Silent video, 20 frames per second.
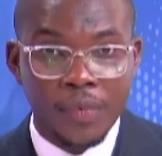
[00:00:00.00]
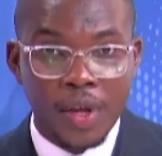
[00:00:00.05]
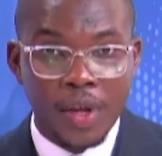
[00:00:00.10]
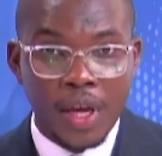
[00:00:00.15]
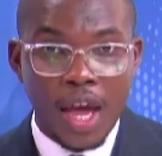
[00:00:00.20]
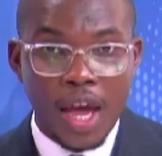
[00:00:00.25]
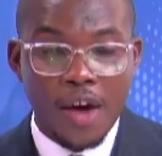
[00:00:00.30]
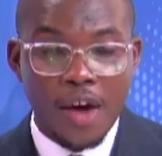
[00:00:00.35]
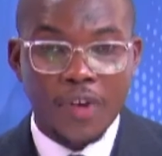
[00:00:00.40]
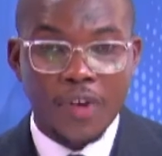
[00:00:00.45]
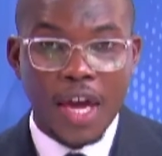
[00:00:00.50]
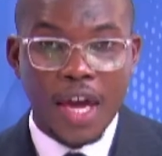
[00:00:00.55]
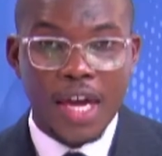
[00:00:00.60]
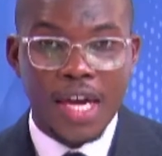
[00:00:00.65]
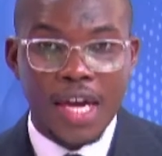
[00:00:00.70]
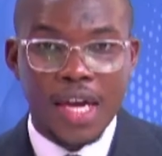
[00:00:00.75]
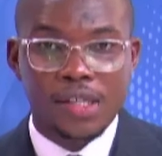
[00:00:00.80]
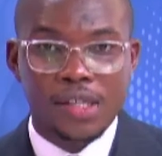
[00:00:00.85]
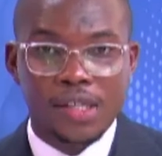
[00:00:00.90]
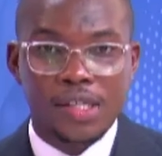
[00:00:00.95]

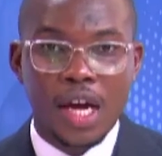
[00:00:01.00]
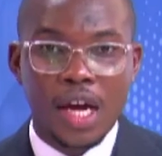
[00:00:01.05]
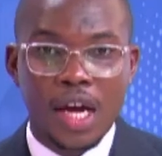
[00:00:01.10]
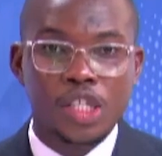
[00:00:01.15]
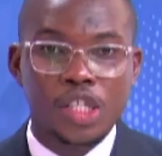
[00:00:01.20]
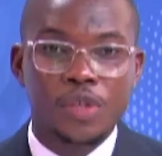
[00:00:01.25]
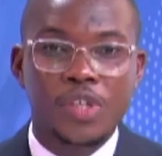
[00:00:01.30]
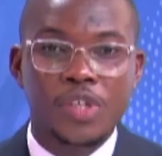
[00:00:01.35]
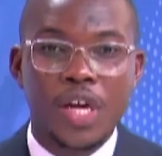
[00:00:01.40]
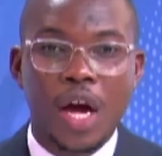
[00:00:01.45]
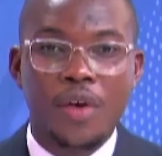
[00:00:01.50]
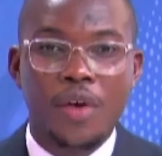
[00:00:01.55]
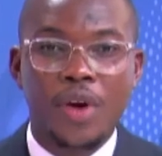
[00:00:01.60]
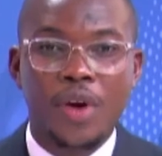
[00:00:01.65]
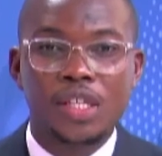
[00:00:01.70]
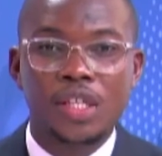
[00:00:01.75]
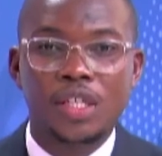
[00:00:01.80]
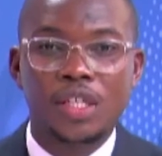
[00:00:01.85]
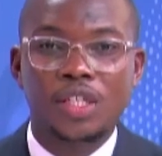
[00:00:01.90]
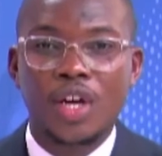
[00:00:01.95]
FKE Executive
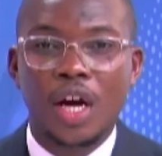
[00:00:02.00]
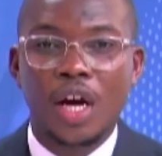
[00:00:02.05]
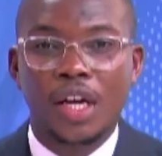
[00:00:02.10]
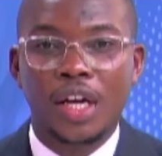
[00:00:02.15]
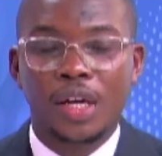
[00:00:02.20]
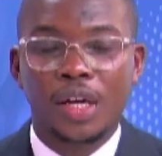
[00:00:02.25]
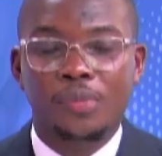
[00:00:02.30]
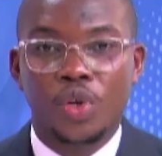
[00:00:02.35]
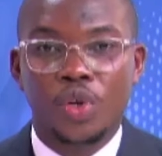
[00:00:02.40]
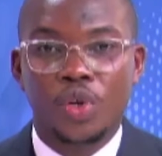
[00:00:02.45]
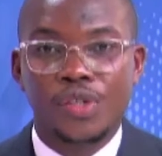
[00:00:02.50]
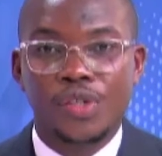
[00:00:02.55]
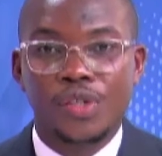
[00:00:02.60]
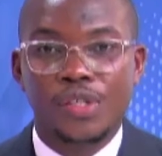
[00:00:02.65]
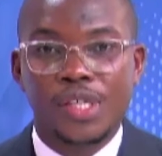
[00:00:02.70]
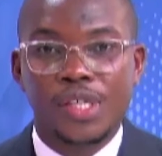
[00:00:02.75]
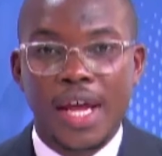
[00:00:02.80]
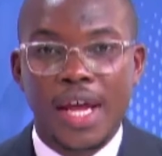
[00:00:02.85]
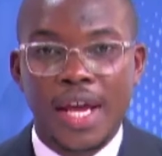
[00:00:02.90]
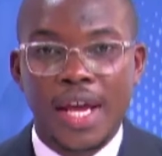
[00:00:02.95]
Director Jacqueline Mugo
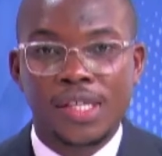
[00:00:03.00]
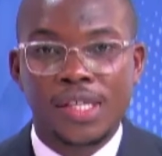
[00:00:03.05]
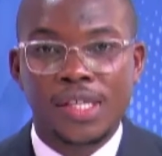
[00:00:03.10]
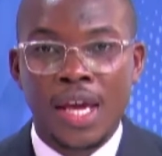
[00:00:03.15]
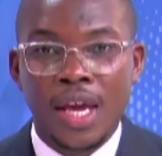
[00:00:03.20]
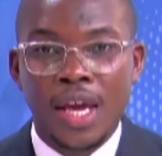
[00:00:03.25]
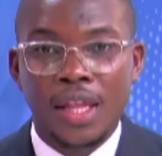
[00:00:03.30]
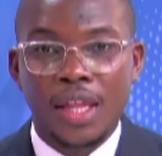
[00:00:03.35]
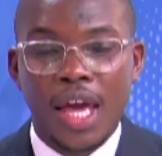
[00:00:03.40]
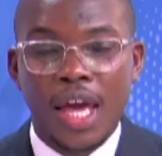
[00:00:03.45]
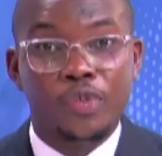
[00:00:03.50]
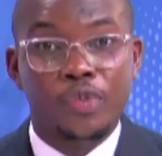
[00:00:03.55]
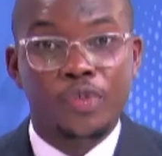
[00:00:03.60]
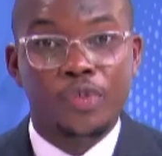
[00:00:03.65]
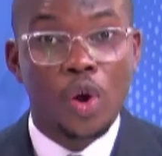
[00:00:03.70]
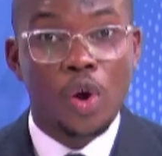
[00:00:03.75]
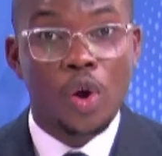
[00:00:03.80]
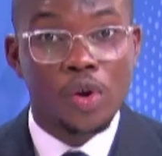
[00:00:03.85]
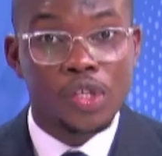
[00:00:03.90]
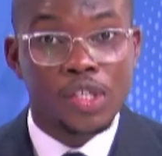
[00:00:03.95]
says they have
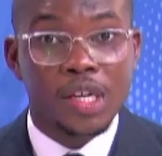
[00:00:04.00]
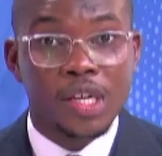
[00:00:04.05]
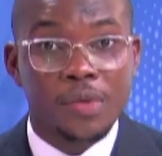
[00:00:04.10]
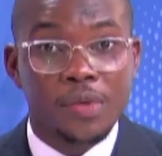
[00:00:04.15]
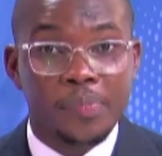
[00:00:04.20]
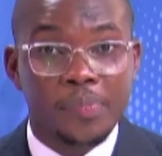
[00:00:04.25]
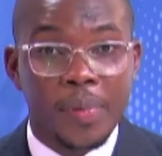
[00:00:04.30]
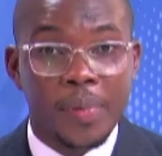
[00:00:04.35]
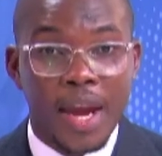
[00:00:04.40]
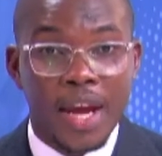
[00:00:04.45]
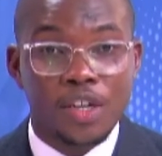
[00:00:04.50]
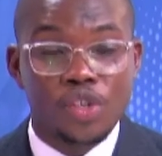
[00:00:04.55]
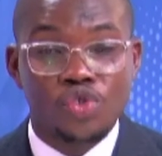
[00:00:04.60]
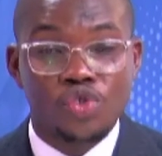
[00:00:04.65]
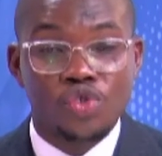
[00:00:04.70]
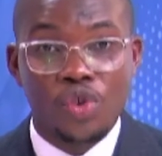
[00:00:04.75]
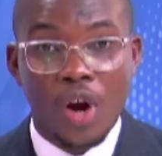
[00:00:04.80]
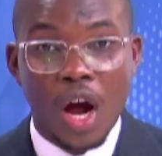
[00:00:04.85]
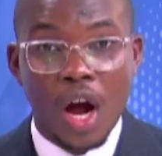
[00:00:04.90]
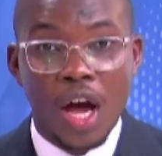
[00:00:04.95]
launched campaign
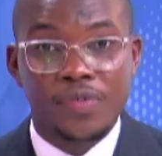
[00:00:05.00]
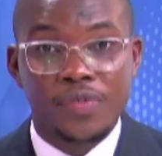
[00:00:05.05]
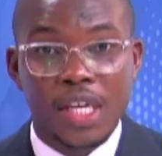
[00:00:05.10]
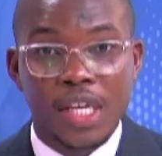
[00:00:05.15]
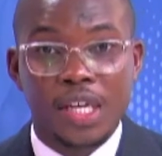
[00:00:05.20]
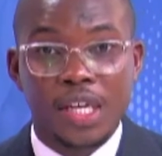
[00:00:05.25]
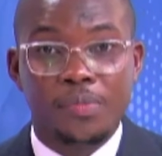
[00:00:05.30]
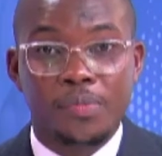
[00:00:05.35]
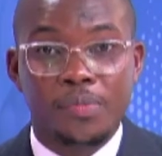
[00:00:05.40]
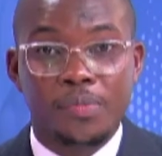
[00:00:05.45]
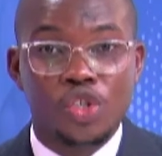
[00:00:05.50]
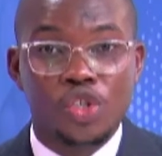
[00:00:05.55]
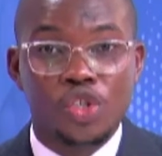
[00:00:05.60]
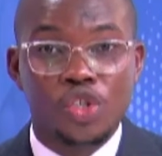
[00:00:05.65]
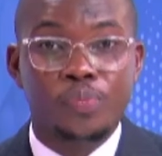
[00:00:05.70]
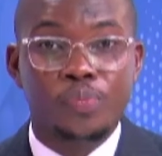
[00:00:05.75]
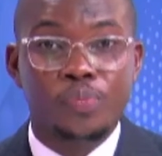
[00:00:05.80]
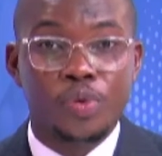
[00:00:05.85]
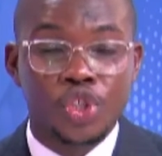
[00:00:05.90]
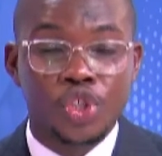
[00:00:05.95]
drives in a bid to
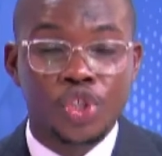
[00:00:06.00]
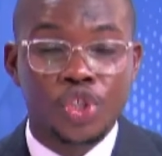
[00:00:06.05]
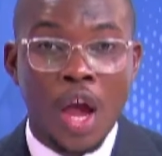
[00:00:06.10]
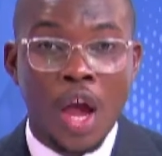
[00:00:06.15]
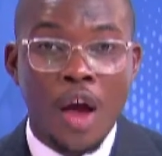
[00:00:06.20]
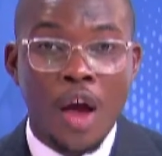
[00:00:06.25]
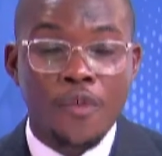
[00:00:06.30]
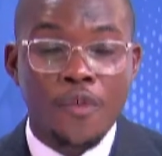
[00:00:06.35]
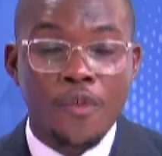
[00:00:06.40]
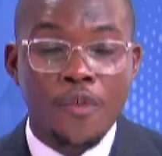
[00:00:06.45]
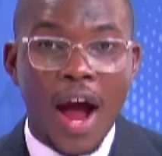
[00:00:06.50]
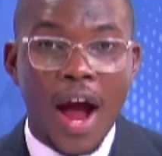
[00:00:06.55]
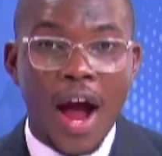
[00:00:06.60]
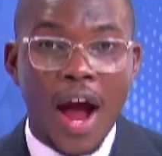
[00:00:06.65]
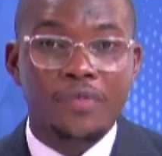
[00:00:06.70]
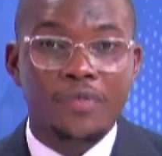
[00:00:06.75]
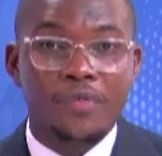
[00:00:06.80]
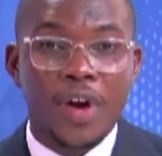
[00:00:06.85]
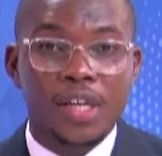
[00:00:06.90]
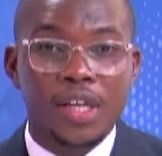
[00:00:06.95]
push for
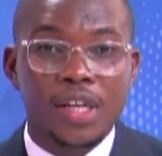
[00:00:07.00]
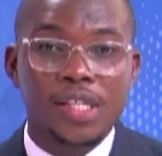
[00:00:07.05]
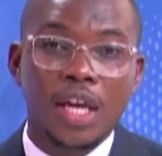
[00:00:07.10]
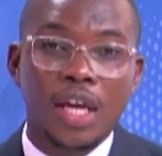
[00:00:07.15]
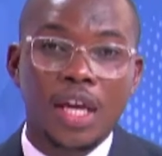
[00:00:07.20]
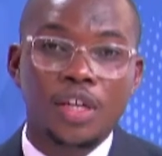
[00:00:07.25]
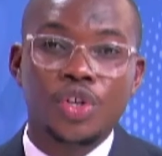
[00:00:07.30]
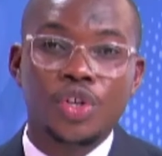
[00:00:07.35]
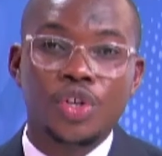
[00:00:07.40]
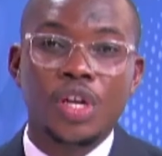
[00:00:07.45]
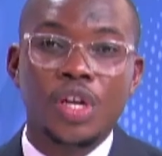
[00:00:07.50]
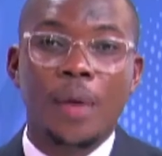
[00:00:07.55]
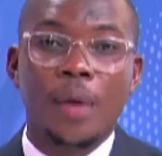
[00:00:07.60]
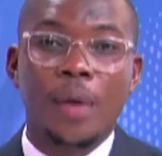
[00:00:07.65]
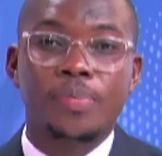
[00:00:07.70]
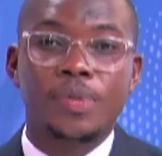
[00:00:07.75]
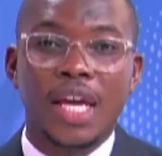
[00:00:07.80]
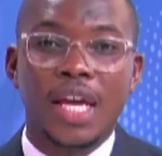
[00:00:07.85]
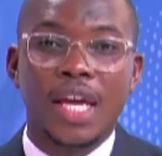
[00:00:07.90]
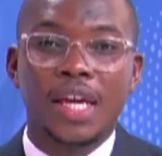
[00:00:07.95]
higher vaccination
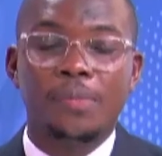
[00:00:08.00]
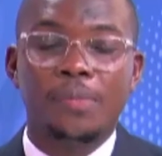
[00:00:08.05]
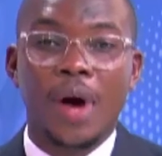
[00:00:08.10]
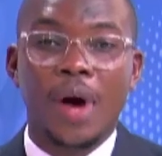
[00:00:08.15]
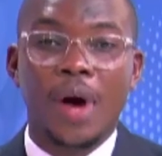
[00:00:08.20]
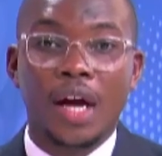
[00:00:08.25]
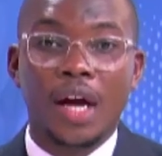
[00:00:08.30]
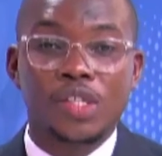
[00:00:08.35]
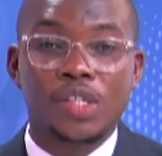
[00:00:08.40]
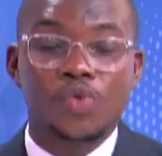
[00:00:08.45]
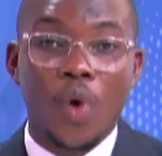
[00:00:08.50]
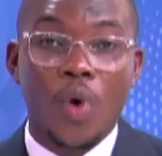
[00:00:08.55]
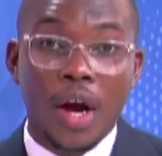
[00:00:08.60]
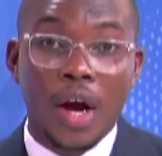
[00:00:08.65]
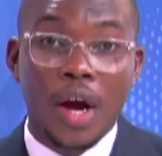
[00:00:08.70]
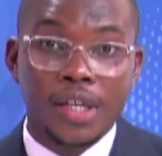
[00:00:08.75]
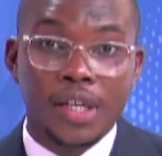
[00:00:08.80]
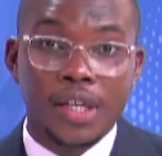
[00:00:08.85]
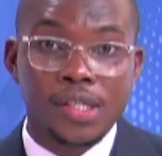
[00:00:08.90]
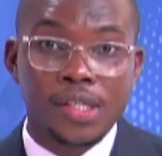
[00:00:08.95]
uptake amongst
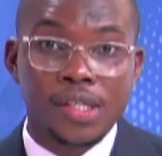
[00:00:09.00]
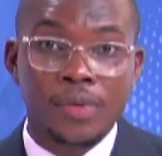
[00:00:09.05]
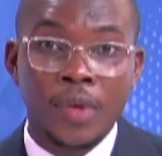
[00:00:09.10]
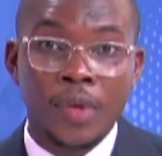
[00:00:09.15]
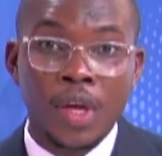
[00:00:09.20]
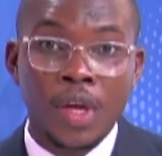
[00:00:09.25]
workers.